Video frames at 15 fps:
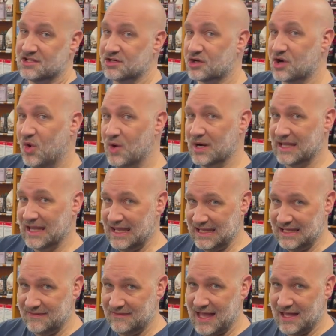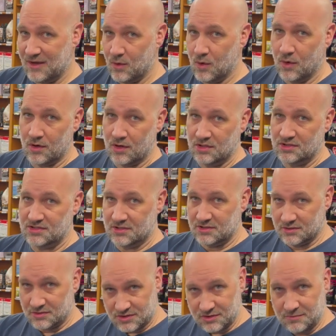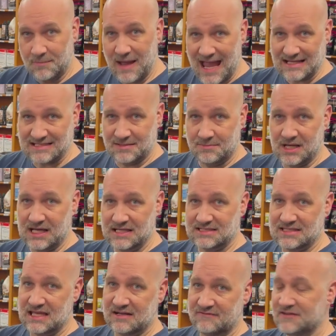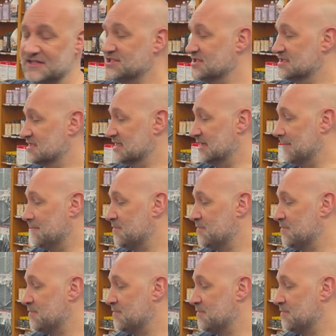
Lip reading: they're going in that order to maximize that efficiency.